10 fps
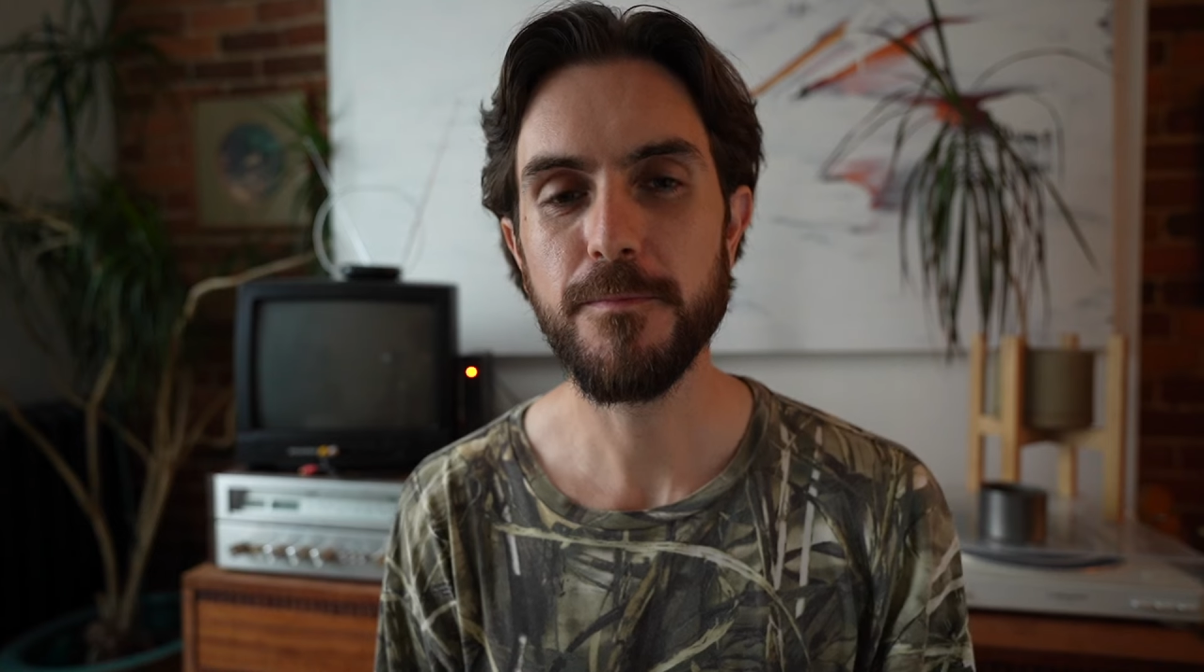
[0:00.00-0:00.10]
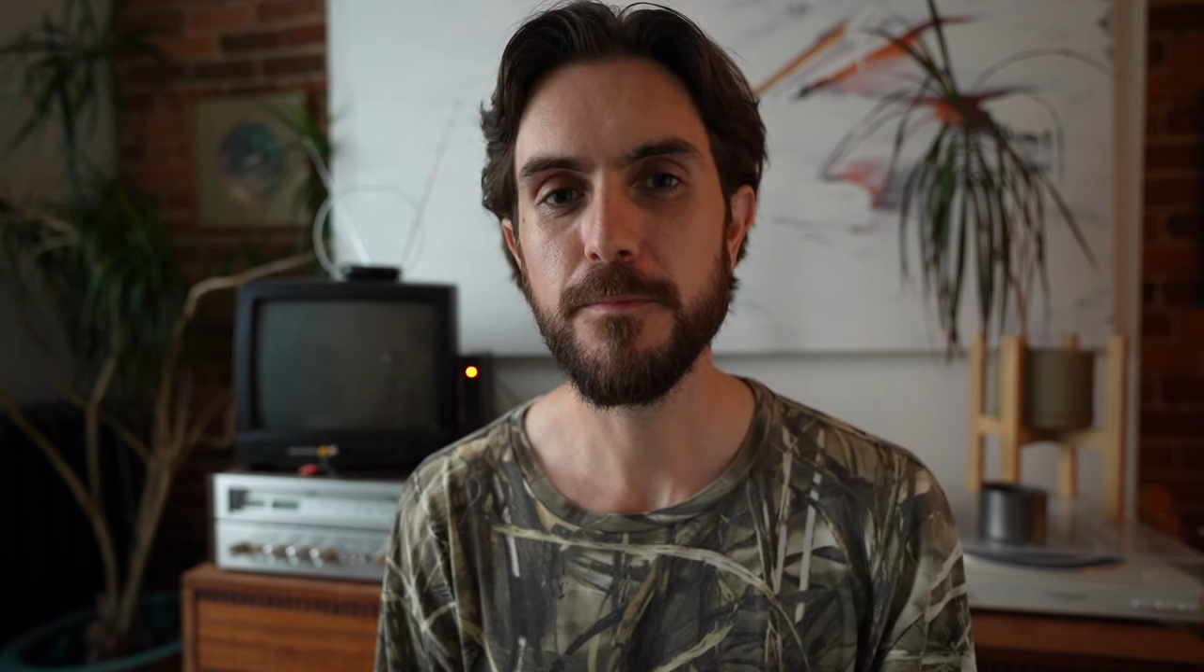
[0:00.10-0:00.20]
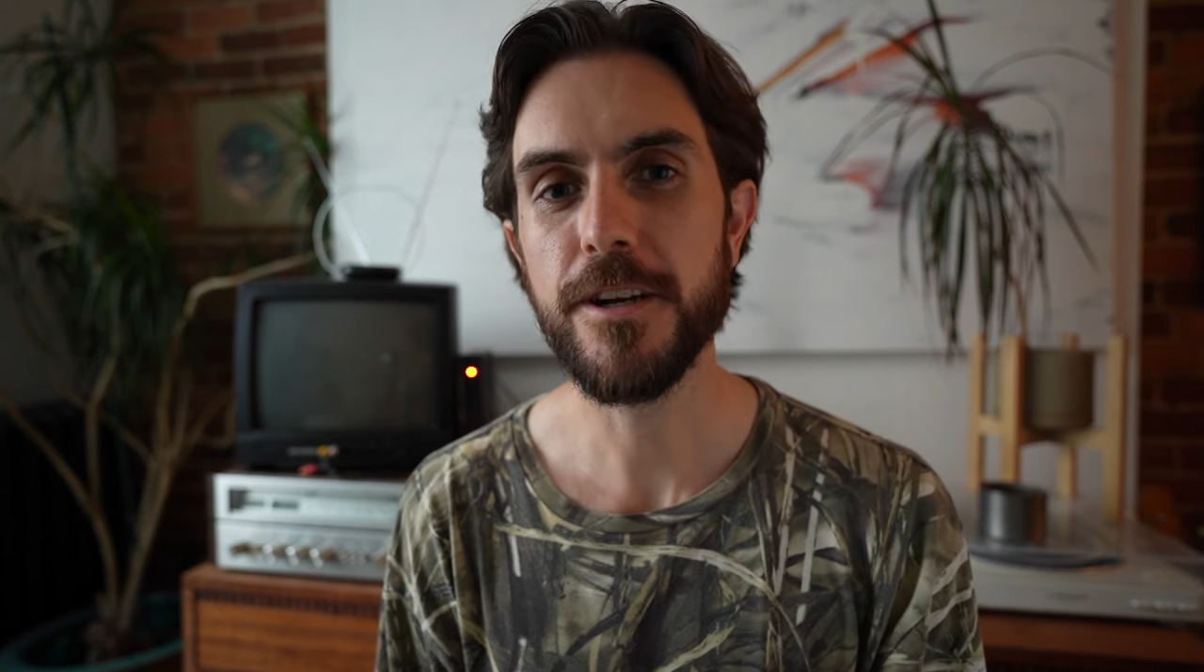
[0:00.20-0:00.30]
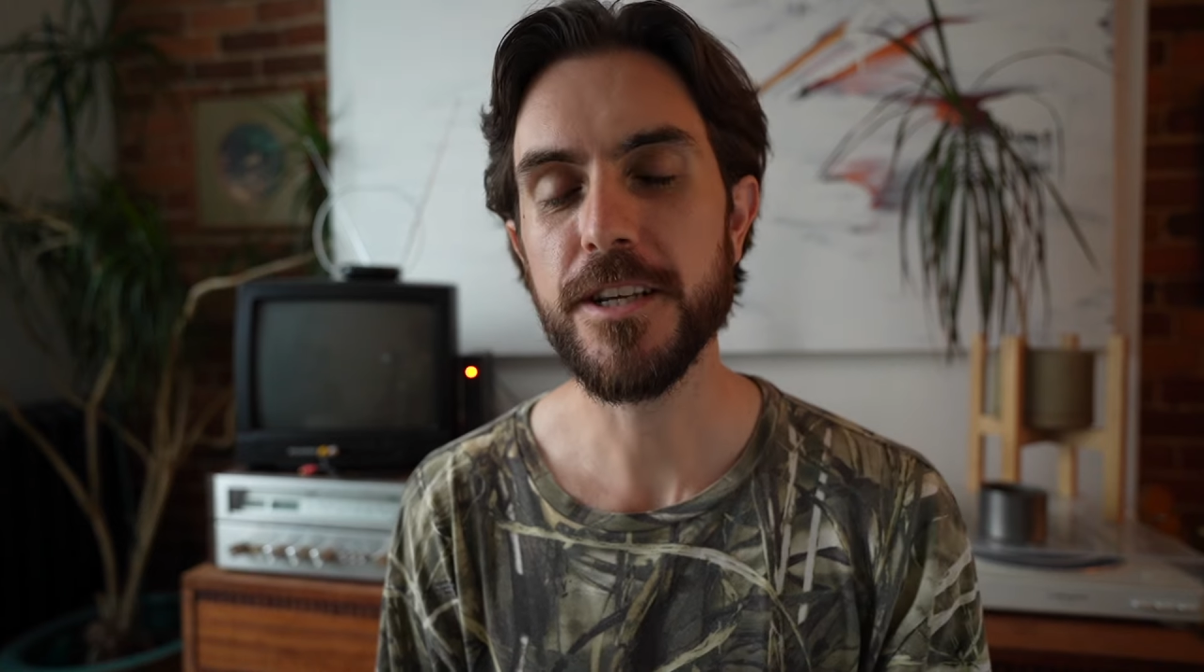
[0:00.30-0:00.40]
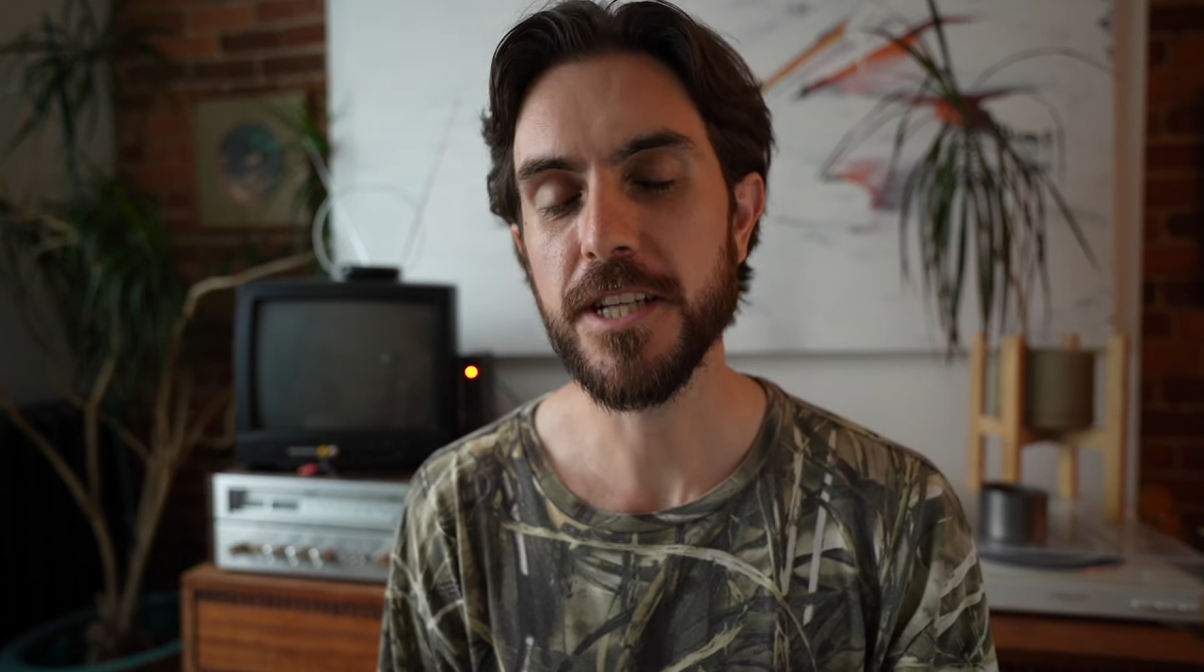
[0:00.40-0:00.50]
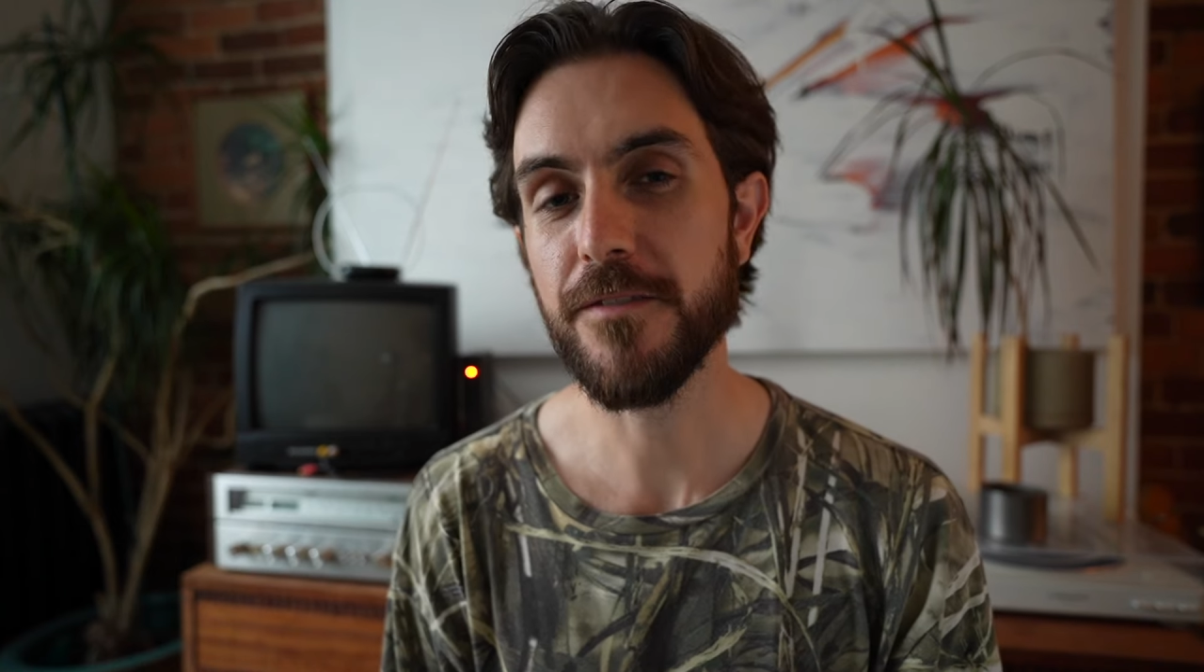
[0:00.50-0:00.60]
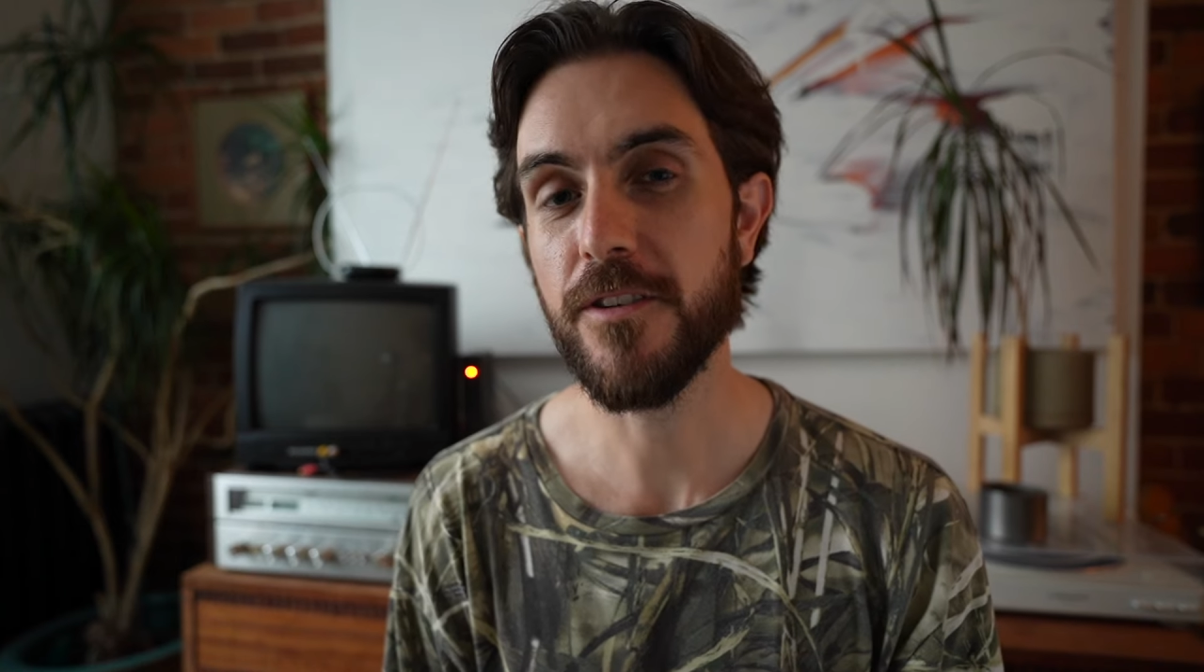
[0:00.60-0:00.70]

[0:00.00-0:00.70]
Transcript: putting stuff